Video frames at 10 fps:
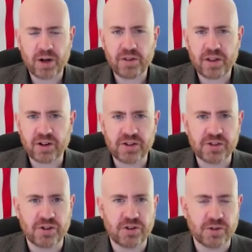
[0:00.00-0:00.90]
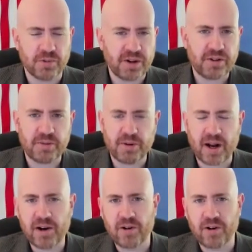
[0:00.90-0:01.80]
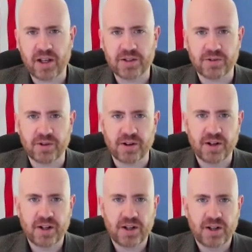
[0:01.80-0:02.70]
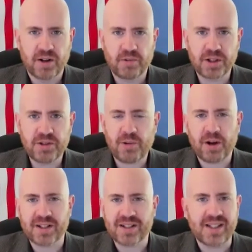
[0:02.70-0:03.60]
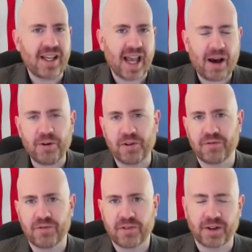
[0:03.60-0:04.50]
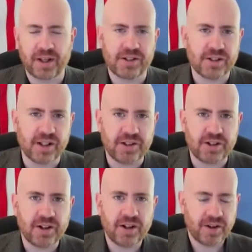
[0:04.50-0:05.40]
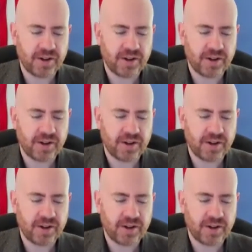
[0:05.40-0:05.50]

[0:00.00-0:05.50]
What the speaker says: their concerns, or what are their priorities, or what do they want to see out of the legislature?